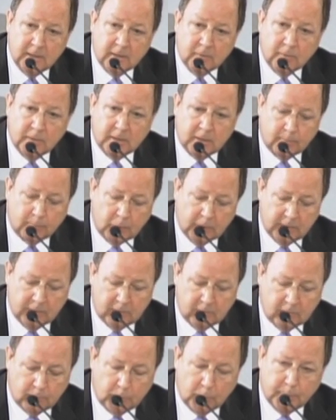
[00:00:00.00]
when the
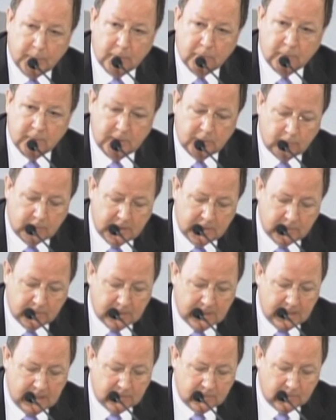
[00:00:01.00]
President's proposing to raise
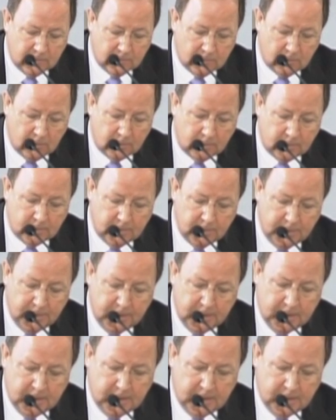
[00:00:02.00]
taxes on her?